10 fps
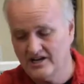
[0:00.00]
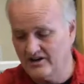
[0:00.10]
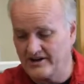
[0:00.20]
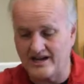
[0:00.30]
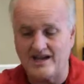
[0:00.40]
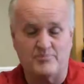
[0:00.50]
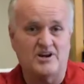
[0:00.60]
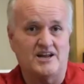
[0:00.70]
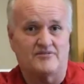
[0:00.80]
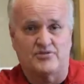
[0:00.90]
Like, I happen to
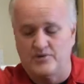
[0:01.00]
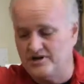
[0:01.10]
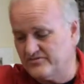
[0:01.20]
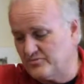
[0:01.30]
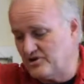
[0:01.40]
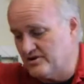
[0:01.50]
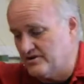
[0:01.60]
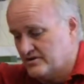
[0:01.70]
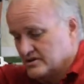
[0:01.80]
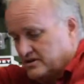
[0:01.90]
have 3 of them here.
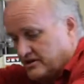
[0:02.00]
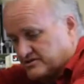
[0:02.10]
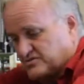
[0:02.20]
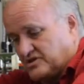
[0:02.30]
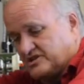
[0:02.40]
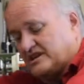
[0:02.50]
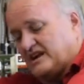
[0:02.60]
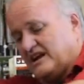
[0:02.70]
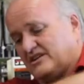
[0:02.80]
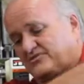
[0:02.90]
Here's one that I
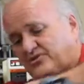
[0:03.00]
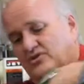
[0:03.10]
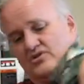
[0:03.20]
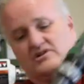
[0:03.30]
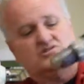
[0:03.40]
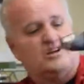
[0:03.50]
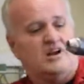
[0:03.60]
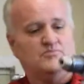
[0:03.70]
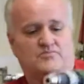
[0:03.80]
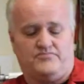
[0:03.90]
had for a long
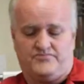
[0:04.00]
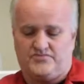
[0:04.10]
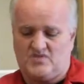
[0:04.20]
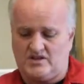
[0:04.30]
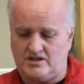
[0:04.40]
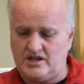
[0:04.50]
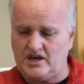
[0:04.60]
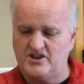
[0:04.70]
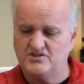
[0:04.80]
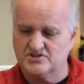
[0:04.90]
time, and
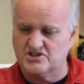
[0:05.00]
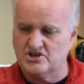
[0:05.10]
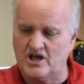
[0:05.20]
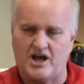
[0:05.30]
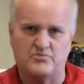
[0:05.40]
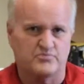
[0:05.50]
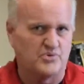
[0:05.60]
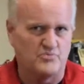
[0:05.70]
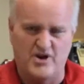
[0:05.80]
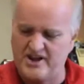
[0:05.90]
I use it a lot. But
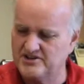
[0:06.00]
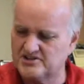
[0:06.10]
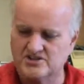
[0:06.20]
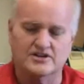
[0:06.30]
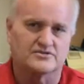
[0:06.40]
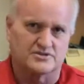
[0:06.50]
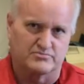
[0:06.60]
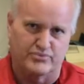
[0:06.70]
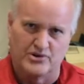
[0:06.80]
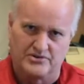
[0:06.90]
man, this sucker's a
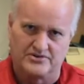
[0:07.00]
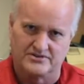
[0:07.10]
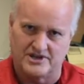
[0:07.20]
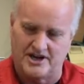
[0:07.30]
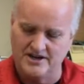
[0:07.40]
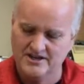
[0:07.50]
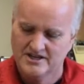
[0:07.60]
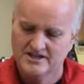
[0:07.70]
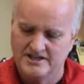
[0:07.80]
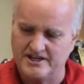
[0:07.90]
brute, okay?
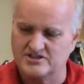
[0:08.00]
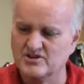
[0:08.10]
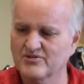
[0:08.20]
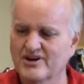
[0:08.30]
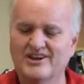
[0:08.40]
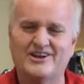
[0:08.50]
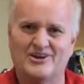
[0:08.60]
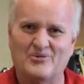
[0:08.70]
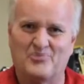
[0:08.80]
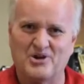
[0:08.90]
That's really
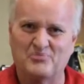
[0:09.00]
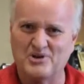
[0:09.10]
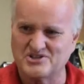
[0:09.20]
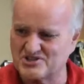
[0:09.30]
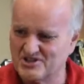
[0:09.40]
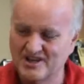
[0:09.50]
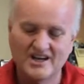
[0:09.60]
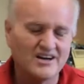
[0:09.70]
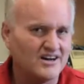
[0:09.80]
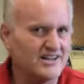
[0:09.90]
a big piece.
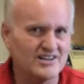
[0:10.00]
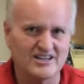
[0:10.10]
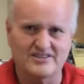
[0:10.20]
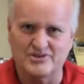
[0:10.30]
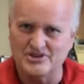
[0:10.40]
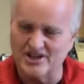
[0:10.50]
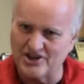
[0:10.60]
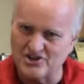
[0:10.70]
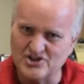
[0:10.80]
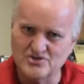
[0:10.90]
I love it. I
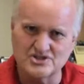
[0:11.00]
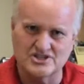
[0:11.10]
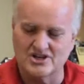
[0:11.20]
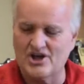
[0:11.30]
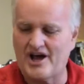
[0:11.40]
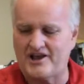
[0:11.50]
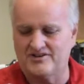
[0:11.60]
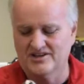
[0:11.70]
use it a lot.